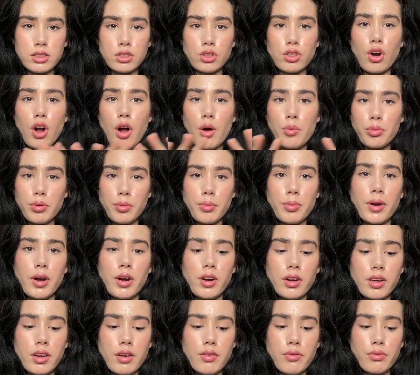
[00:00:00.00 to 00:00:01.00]
they're all
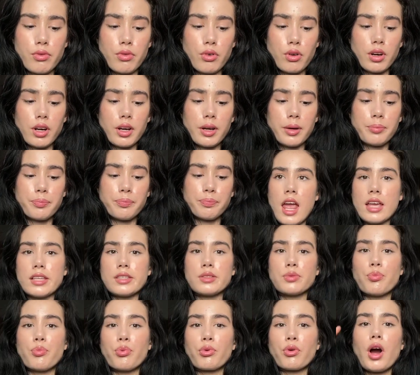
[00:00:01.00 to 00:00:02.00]
preparing it for it. It's
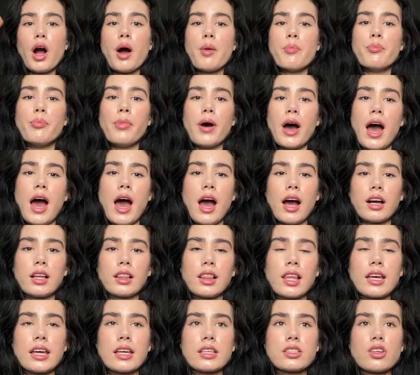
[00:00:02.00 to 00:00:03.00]
brought back,
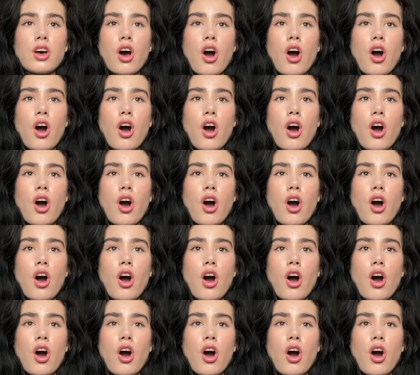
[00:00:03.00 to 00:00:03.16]
like it's